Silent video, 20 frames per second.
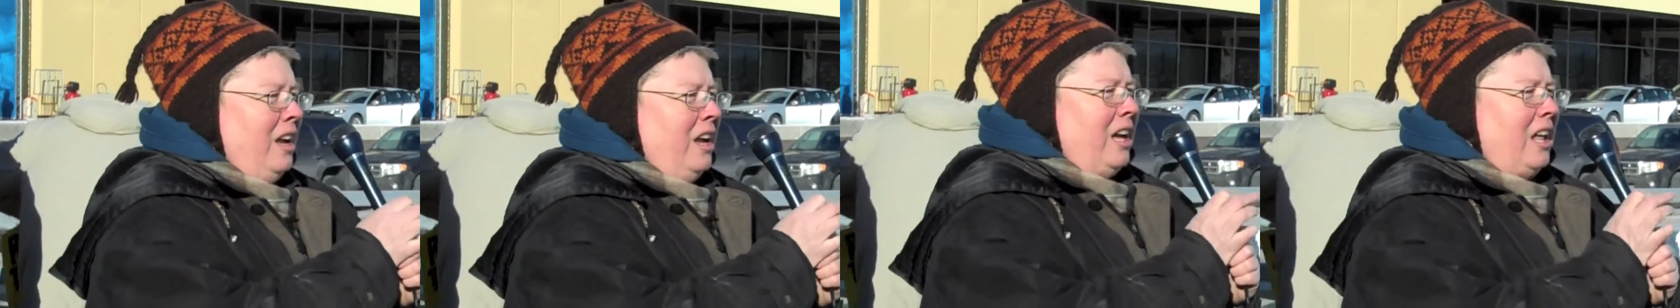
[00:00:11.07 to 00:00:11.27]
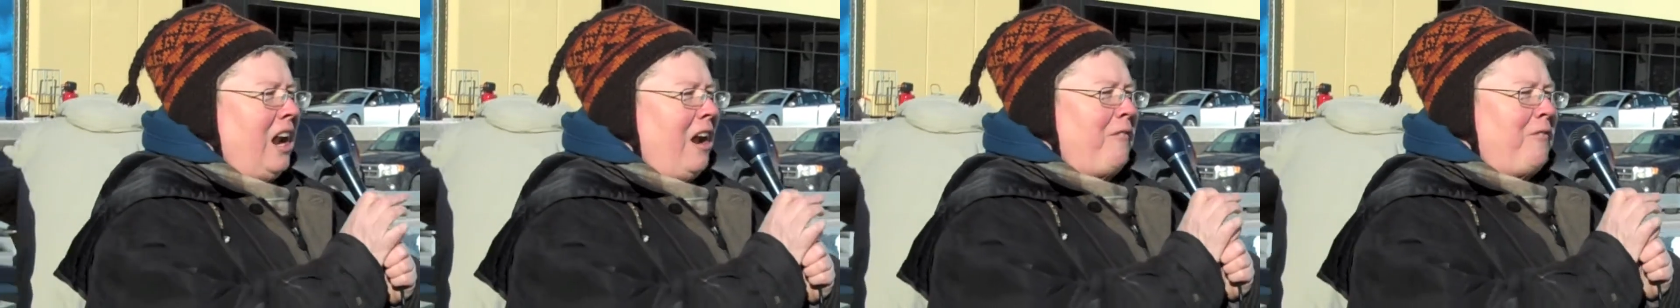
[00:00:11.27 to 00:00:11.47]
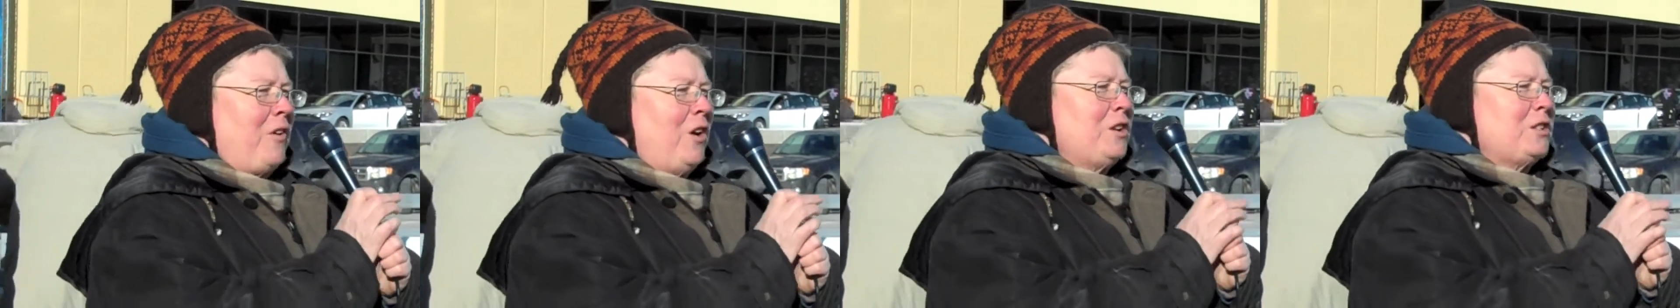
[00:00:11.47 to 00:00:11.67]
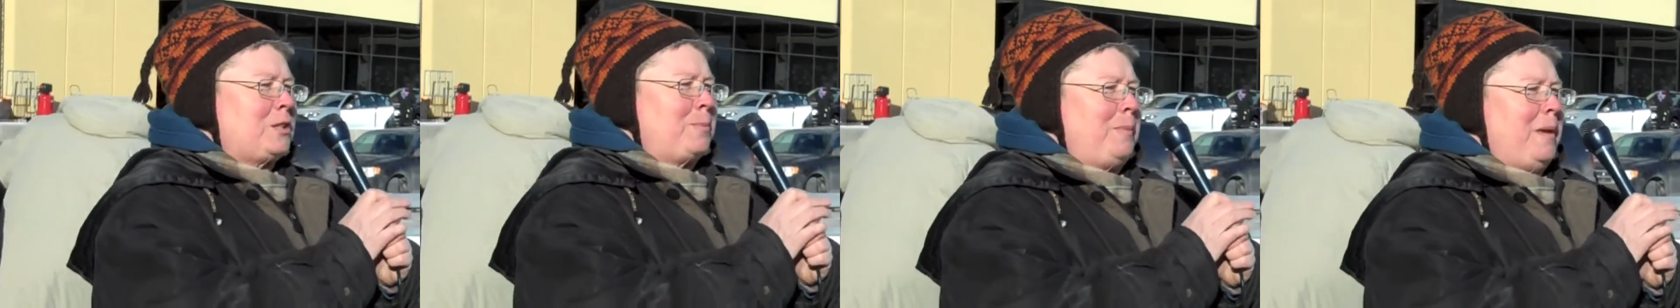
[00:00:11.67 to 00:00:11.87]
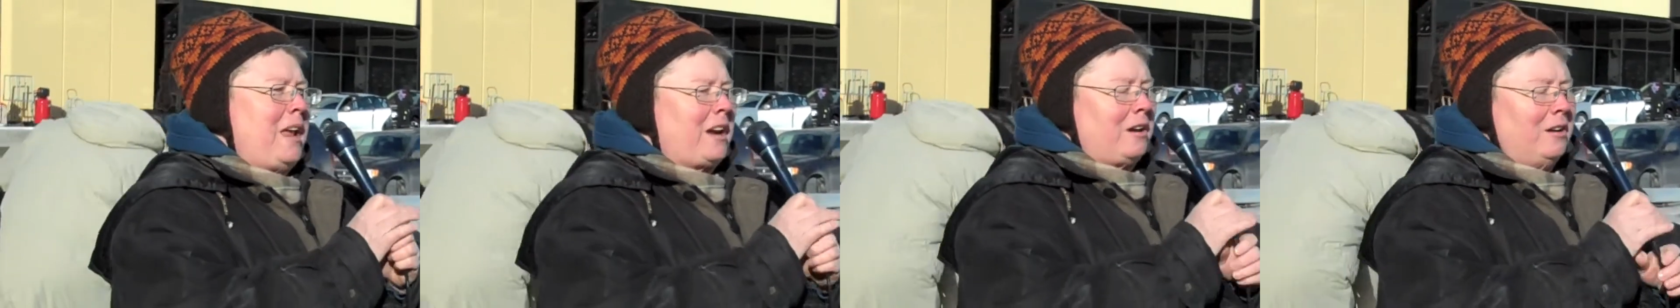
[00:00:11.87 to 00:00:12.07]
And our first
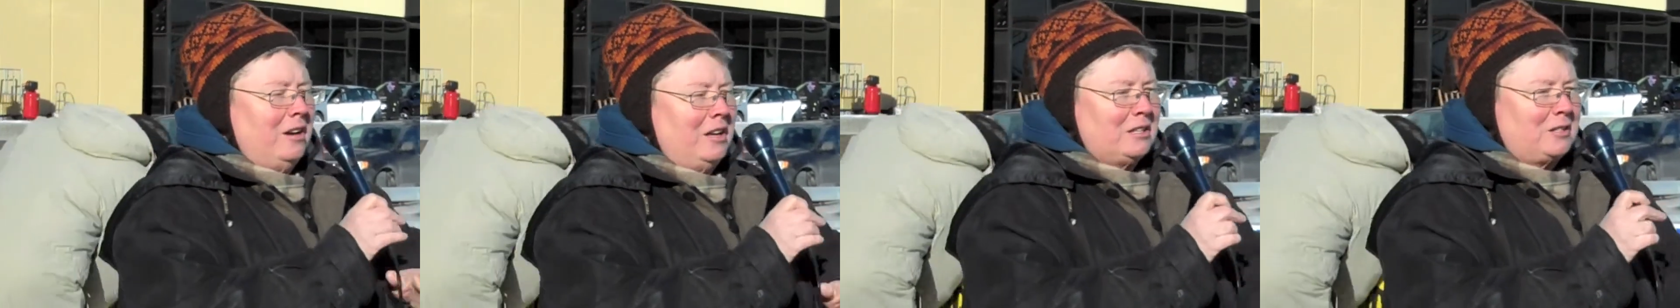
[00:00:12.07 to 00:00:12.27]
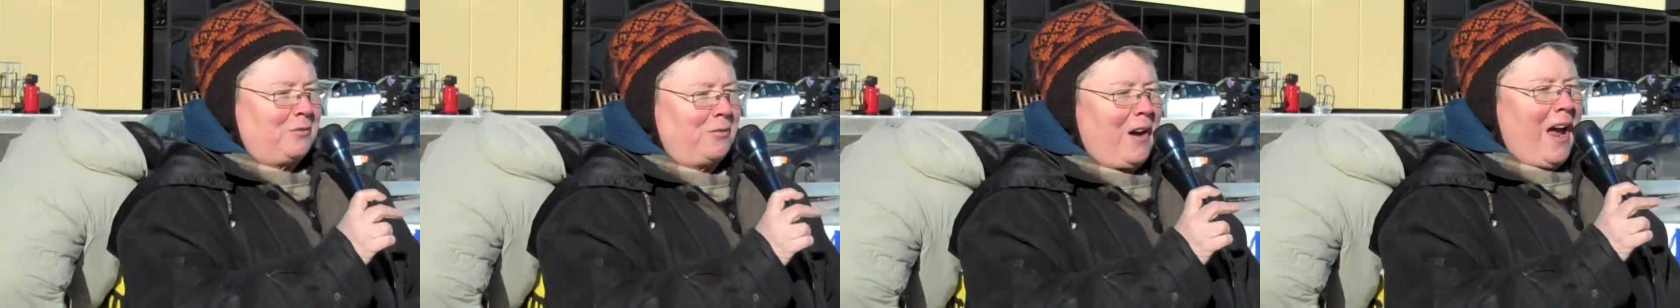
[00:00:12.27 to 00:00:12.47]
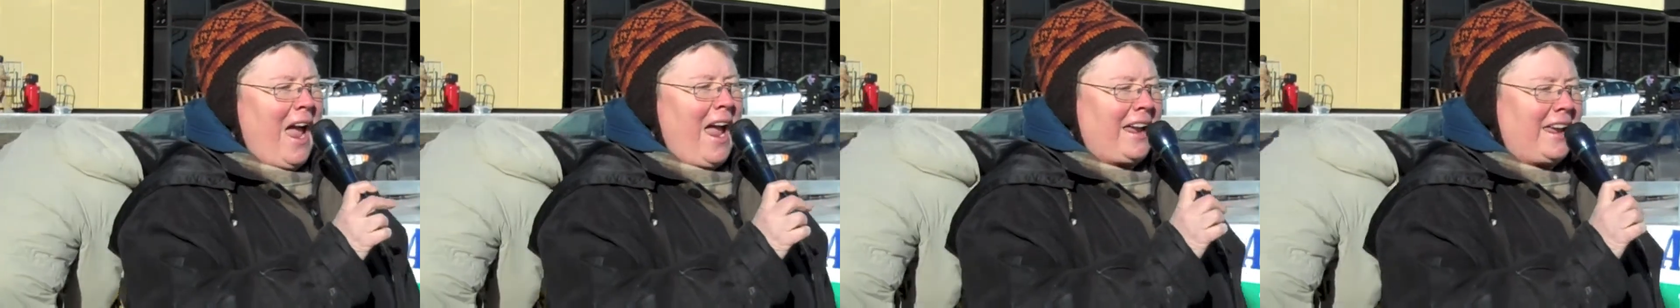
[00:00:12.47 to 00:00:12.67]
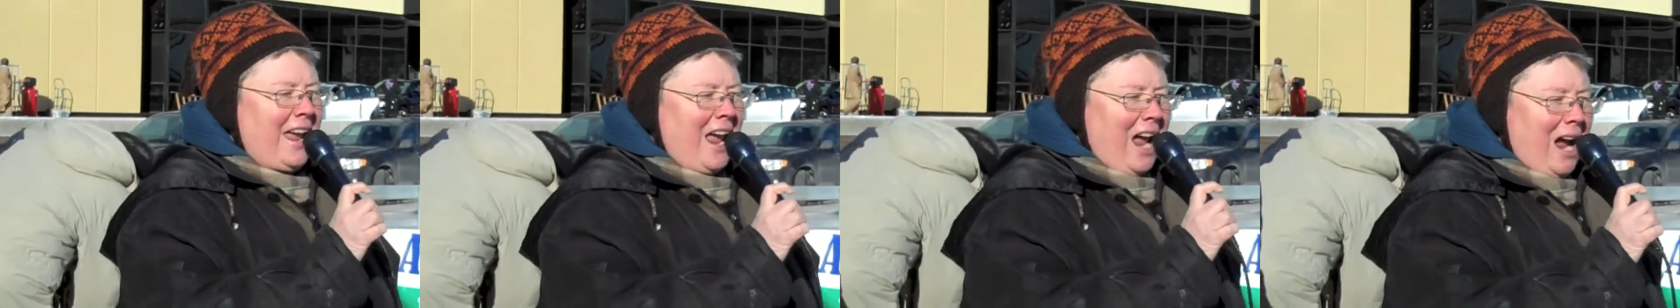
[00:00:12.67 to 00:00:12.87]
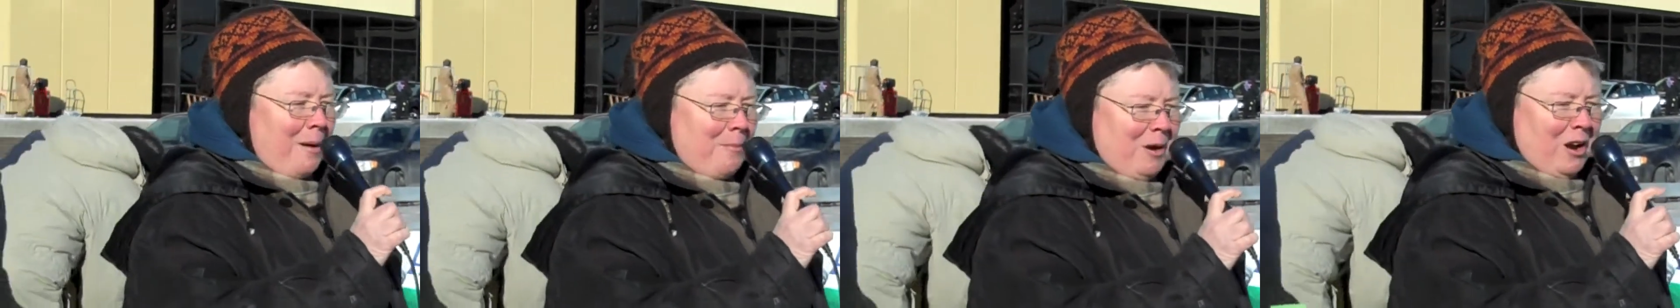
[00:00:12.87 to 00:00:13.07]
speaker is Frank
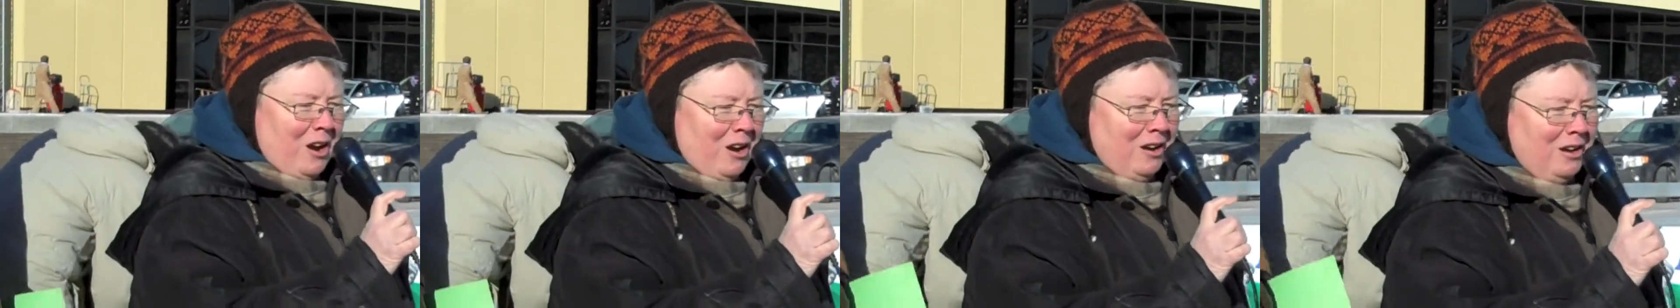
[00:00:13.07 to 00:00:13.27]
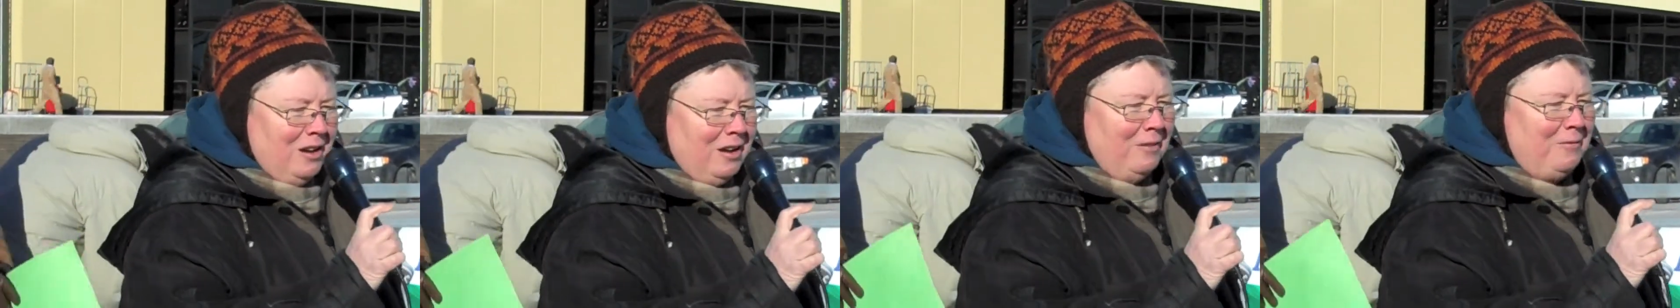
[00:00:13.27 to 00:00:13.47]
Hammer,